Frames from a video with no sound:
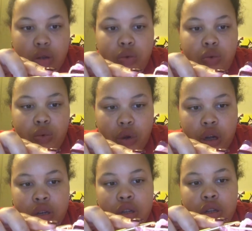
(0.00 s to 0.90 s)

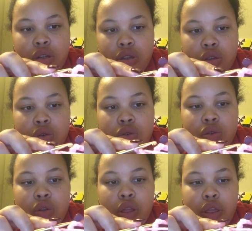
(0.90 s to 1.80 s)
1, 2,
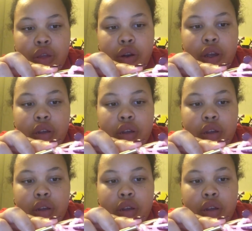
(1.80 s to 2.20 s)
3,